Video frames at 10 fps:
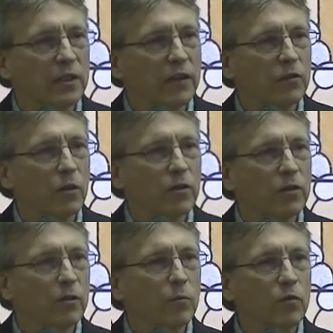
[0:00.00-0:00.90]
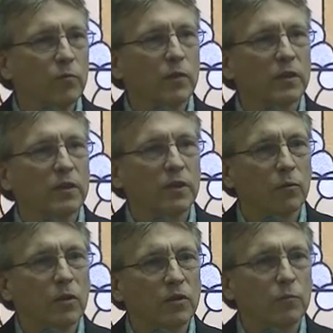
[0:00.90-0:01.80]
Dave called it a movement. It
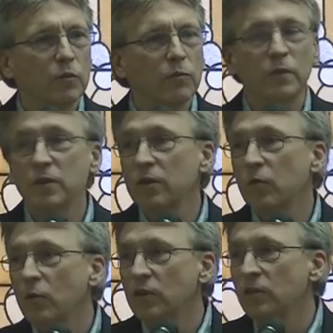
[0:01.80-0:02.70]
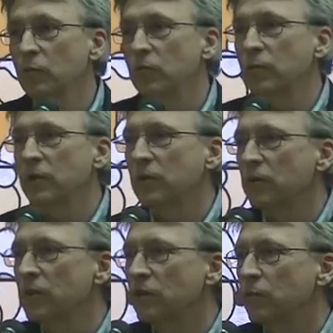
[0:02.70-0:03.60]
was a movement. There was a movement. There
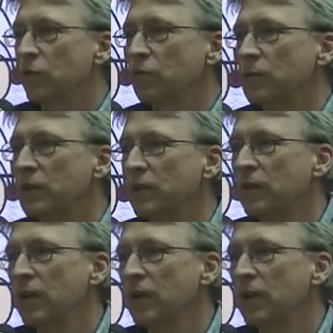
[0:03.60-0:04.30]
is a movement.